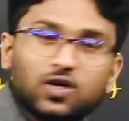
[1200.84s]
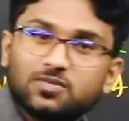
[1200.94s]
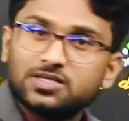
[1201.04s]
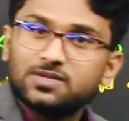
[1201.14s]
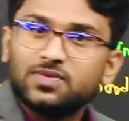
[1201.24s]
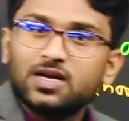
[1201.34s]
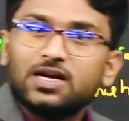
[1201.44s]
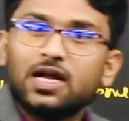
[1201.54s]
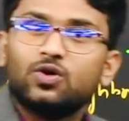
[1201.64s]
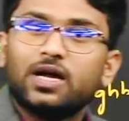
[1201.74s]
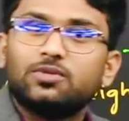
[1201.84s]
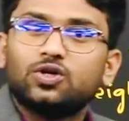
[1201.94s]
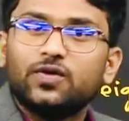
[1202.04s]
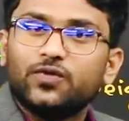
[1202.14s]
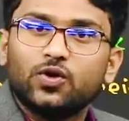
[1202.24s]
terms. Now
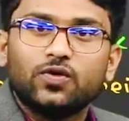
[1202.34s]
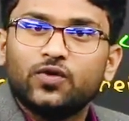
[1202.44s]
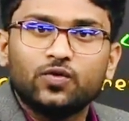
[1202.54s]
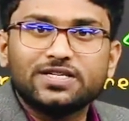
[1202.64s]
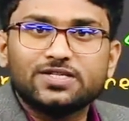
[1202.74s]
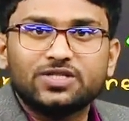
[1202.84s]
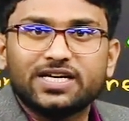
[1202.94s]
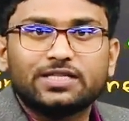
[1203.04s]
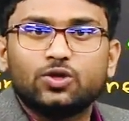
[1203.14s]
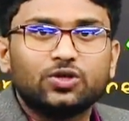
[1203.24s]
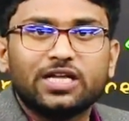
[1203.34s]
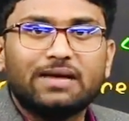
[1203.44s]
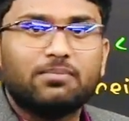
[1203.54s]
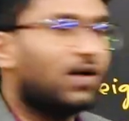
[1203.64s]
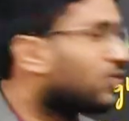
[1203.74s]
if you wish to check total number